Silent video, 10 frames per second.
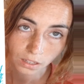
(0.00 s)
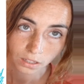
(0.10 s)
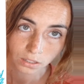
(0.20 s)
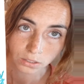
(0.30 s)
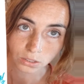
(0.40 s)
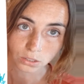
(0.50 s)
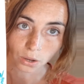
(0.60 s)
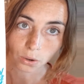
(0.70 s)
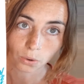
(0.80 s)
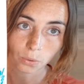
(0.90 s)

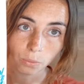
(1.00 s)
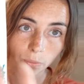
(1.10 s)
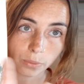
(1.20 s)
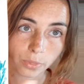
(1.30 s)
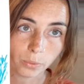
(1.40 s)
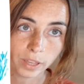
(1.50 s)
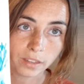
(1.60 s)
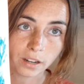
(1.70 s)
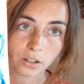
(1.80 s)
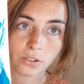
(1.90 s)
So the way that
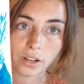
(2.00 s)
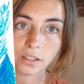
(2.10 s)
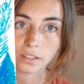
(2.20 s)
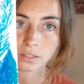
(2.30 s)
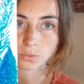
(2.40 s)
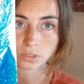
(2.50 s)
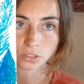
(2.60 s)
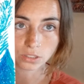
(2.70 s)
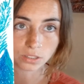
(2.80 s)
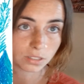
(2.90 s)
I created this was
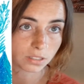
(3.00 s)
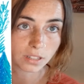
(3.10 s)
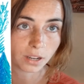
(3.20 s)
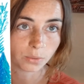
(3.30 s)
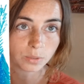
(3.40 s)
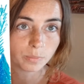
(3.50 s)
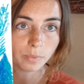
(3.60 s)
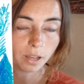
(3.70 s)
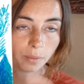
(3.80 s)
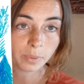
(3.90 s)
just, I was
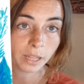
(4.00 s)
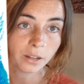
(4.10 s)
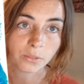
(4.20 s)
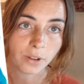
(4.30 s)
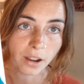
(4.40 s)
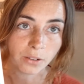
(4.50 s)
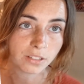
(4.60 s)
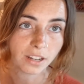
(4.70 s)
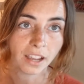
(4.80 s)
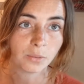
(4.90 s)
playing around.
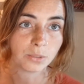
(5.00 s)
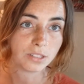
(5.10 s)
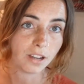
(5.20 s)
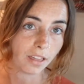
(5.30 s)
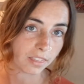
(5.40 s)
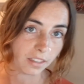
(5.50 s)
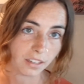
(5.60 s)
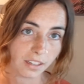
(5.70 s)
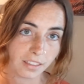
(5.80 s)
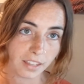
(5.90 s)
I was not
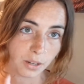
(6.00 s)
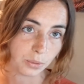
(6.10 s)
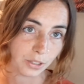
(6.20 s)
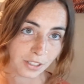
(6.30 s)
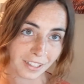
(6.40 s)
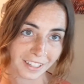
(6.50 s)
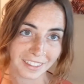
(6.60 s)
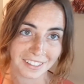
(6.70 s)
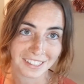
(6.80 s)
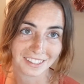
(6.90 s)
thinking that it would look like
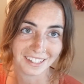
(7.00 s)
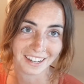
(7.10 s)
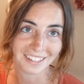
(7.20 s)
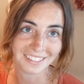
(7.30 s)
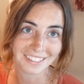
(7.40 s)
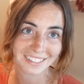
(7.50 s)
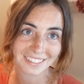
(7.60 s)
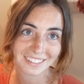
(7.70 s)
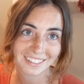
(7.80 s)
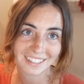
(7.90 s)
this at the end.
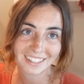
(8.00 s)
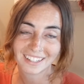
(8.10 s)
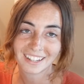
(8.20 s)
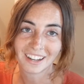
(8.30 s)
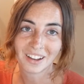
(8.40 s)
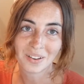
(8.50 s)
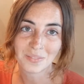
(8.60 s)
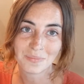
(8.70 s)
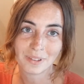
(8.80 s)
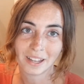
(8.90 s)

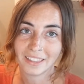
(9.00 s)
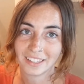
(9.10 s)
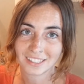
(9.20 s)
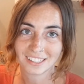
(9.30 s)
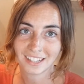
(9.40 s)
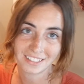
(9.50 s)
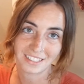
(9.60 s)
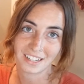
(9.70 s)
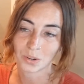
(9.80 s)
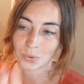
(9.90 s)
And that's the
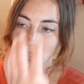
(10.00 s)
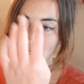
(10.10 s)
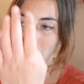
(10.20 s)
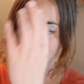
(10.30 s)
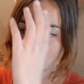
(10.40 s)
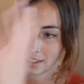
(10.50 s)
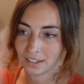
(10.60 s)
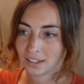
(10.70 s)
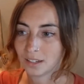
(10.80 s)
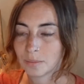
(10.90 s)
idea. We're not
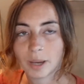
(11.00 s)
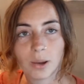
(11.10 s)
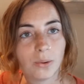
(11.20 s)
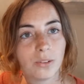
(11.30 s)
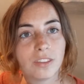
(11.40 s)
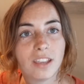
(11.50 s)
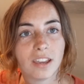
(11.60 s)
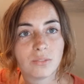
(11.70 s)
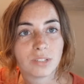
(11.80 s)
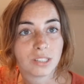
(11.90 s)
thinking about the
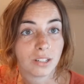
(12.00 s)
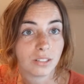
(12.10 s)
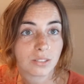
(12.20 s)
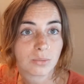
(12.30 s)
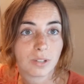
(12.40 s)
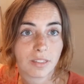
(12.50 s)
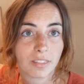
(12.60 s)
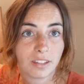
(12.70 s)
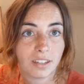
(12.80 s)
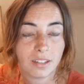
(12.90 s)
end result. We're not
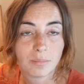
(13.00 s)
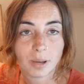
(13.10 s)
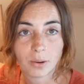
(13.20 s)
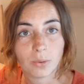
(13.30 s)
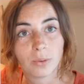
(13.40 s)
thinking about